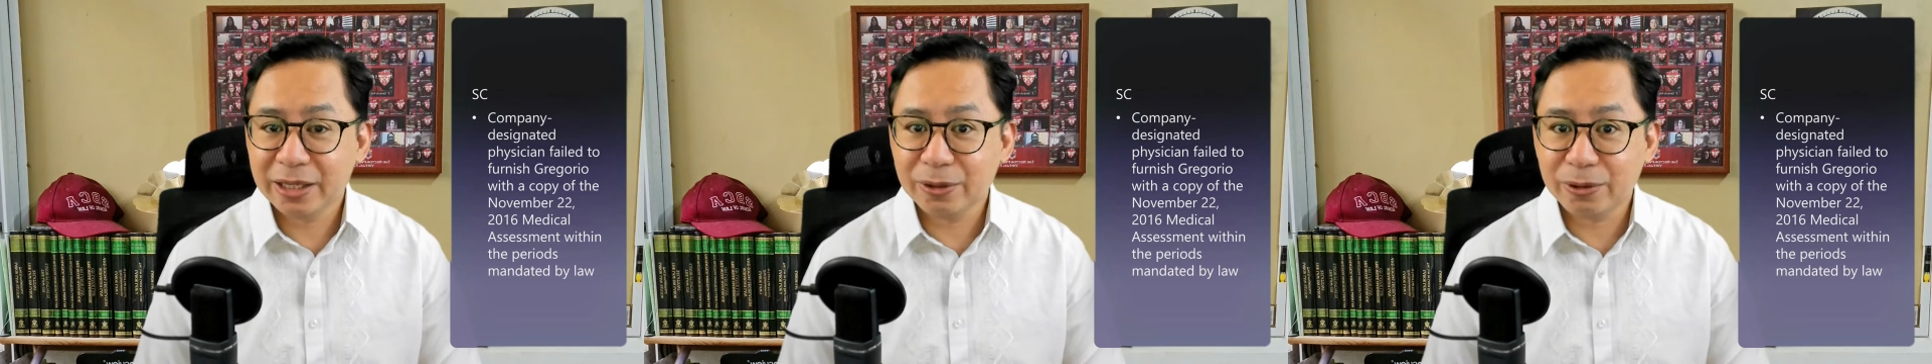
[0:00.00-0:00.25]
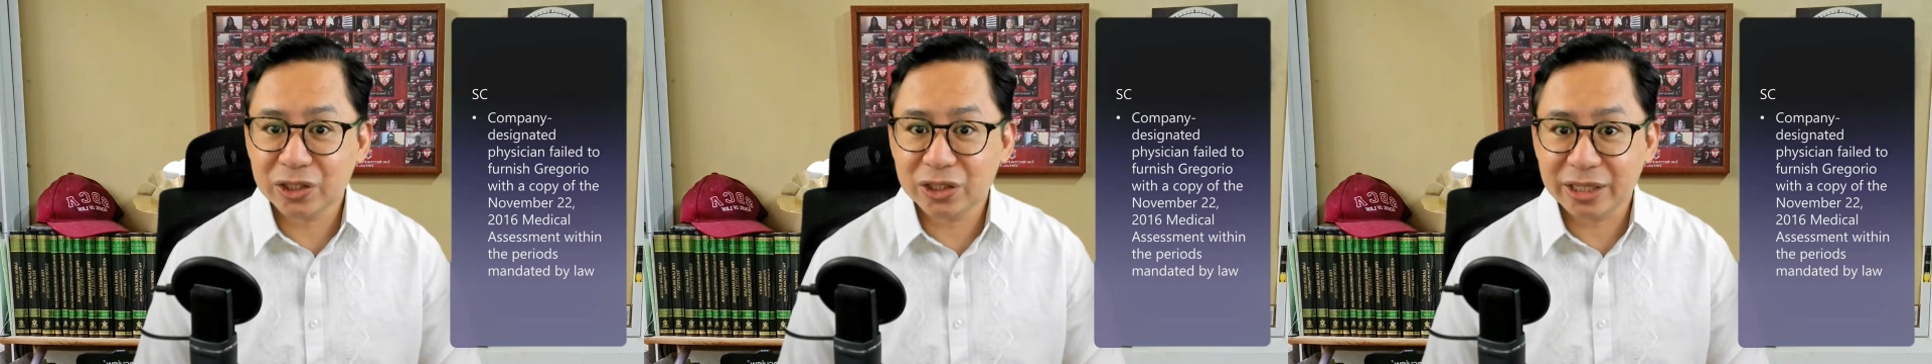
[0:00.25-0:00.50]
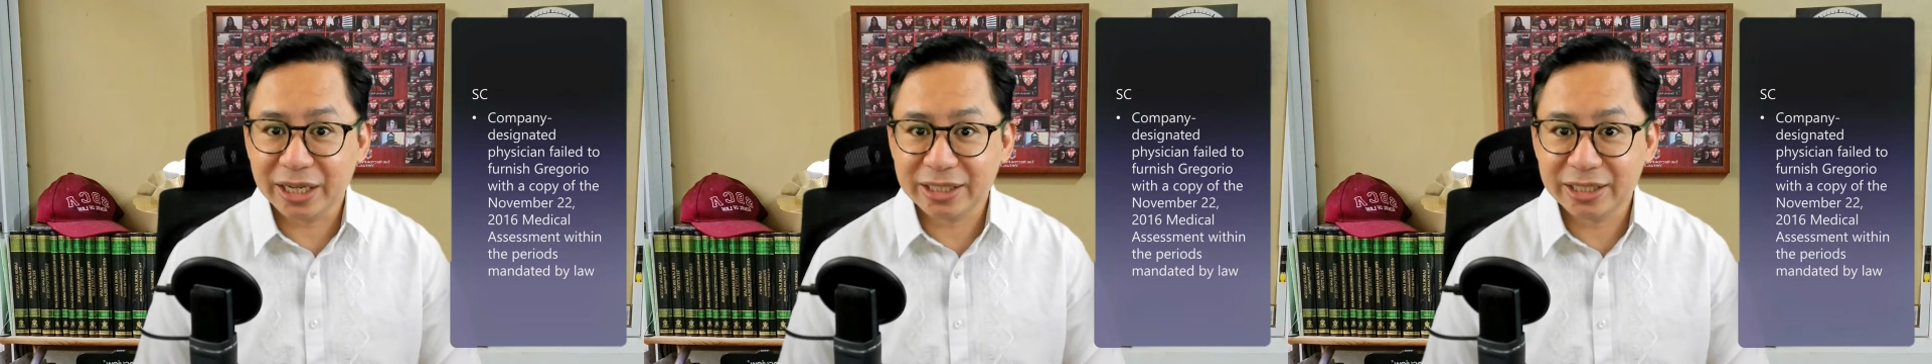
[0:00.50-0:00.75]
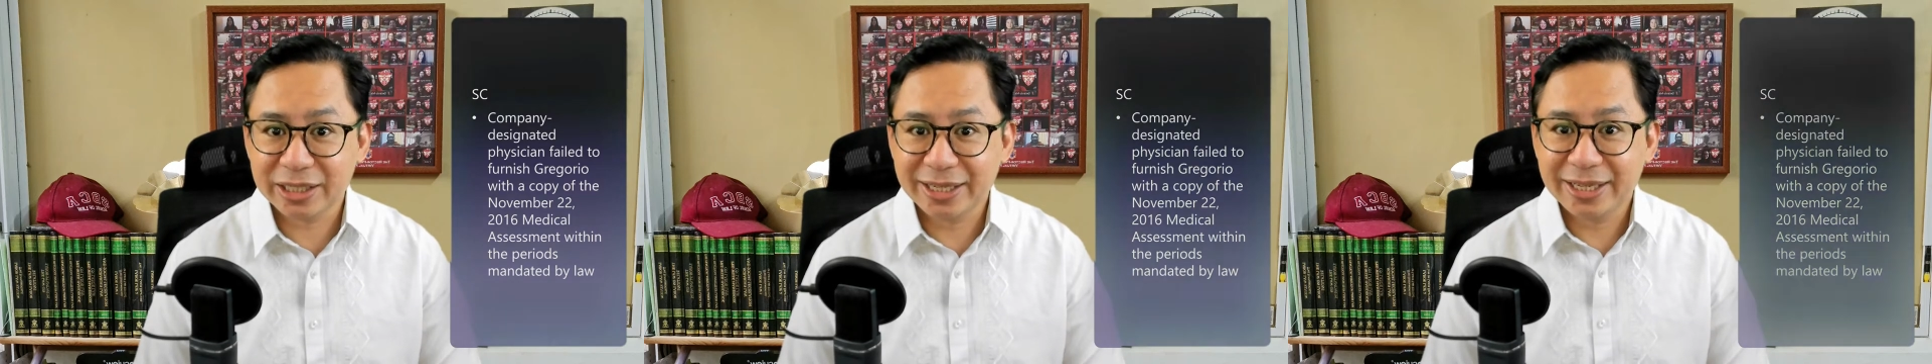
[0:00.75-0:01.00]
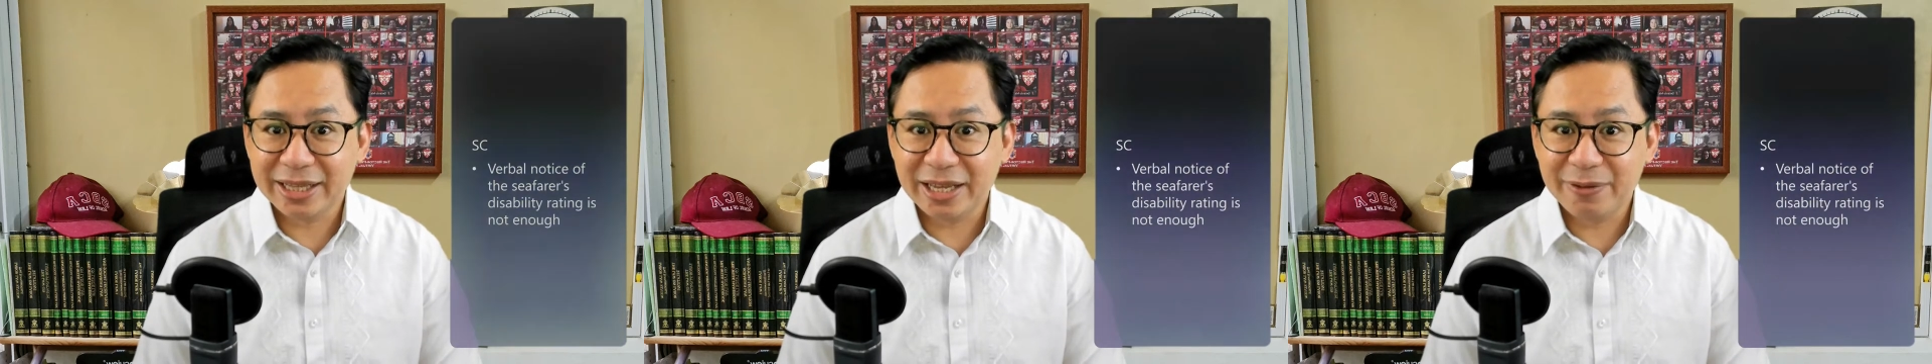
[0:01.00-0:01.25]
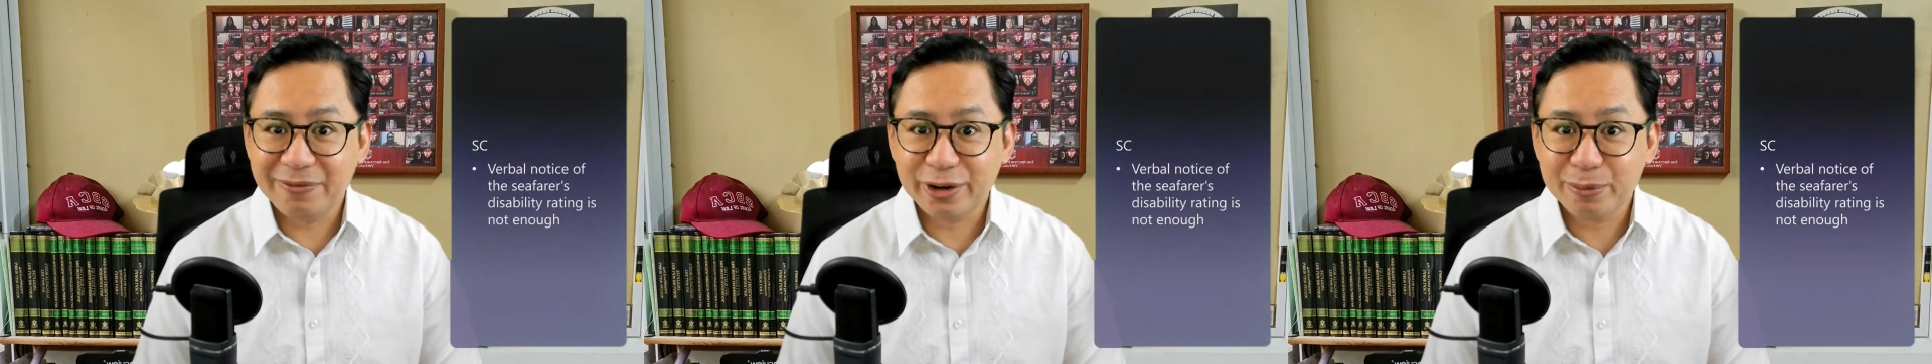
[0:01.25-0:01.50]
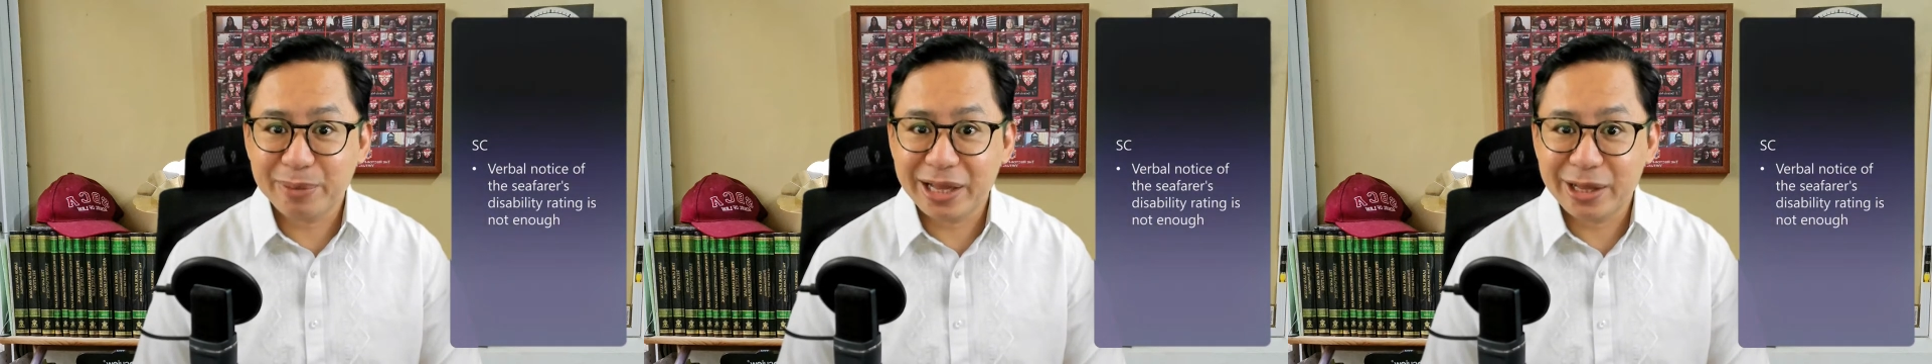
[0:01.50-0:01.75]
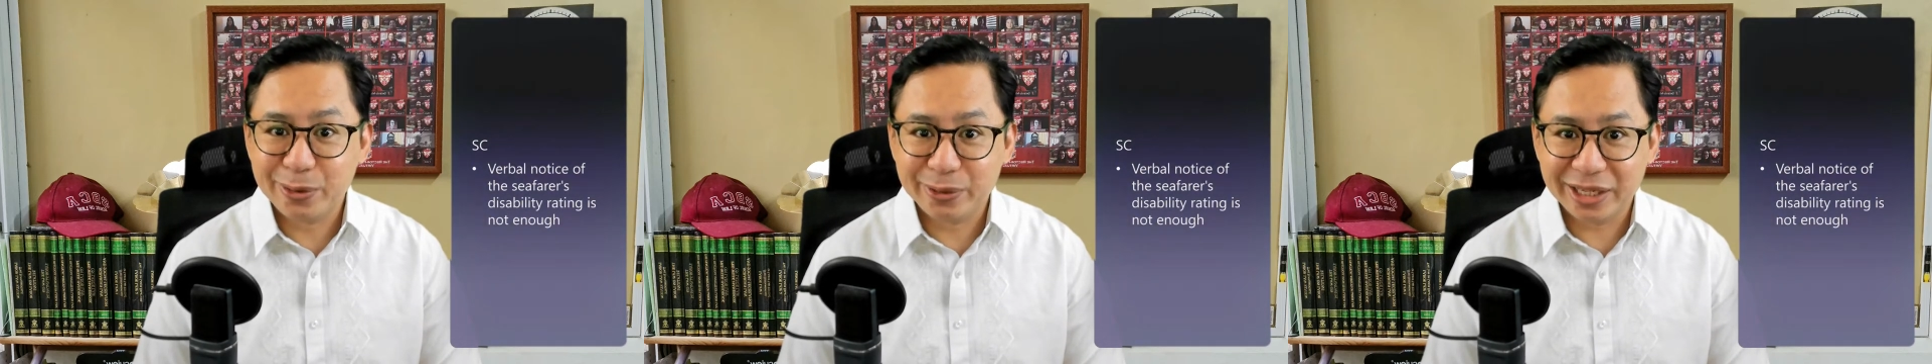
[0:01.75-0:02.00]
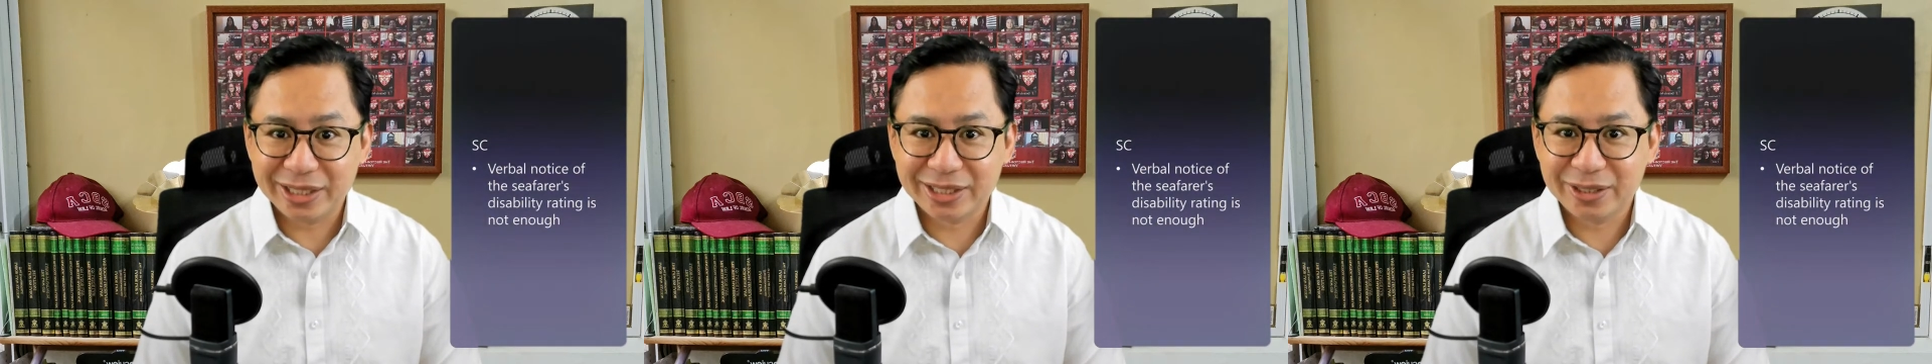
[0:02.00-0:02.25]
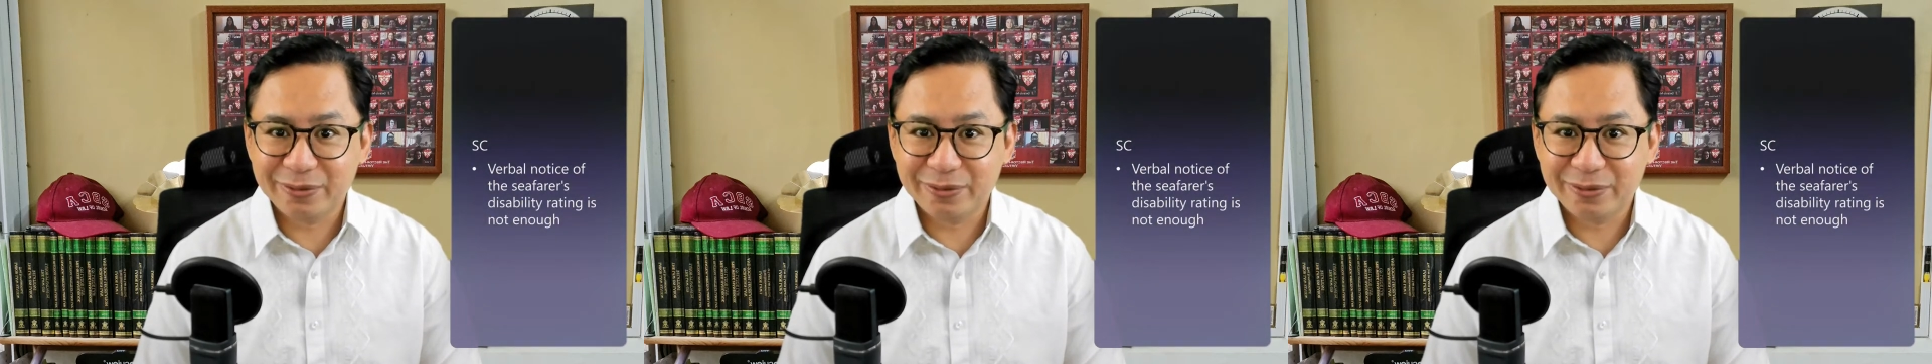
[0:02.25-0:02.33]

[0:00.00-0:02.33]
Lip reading: The court stressed that a verbal notice